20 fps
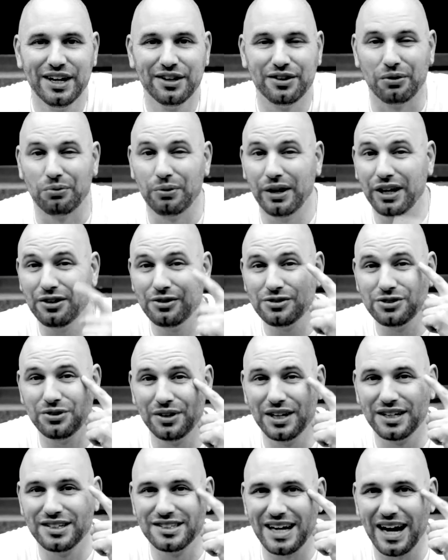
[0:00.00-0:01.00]
The wrinkles on
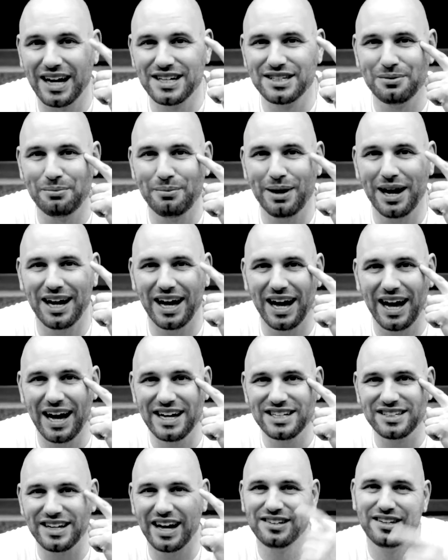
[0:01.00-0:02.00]
the sides of my
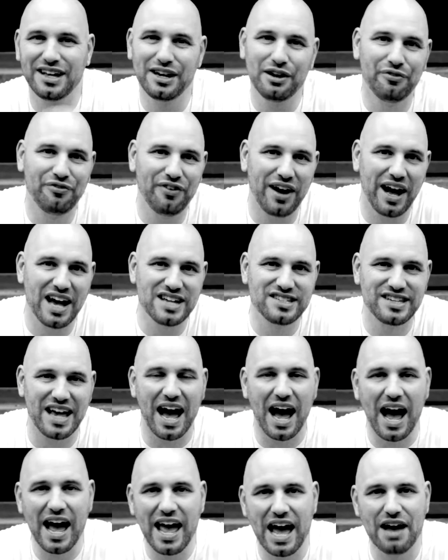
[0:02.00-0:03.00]
eyes identifies that
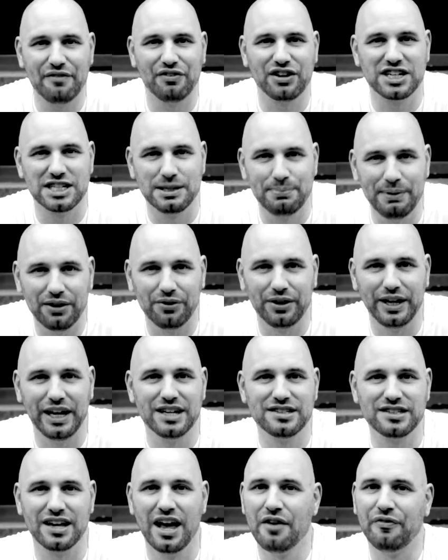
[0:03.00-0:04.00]
I have
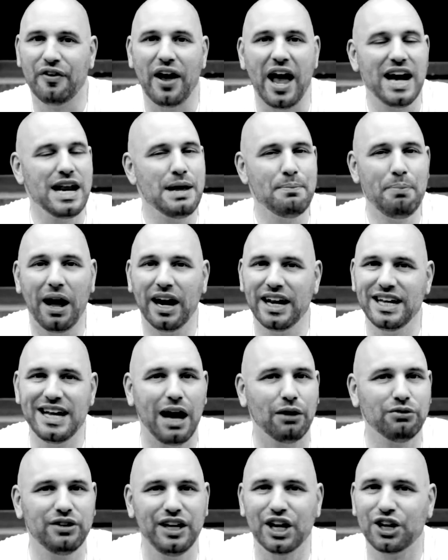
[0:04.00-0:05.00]
experience. For anybody
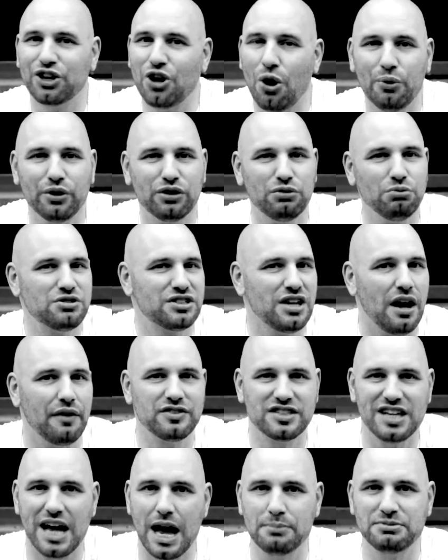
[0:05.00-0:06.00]
out there going through tough
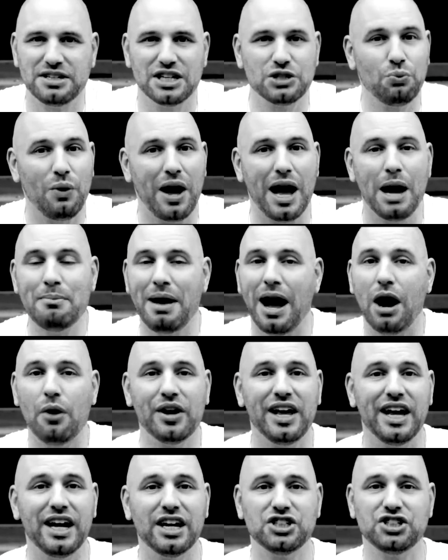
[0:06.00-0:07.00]
times, that's why I'm out
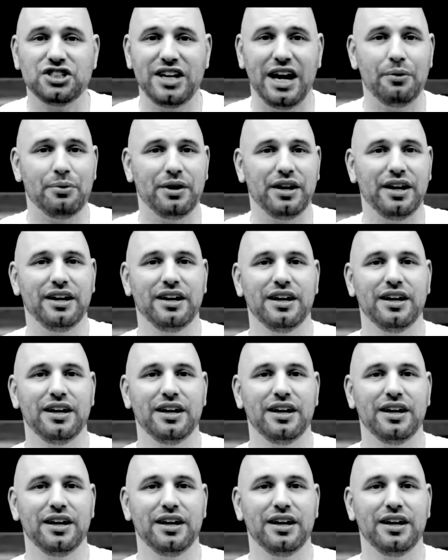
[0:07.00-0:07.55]
here sharing it.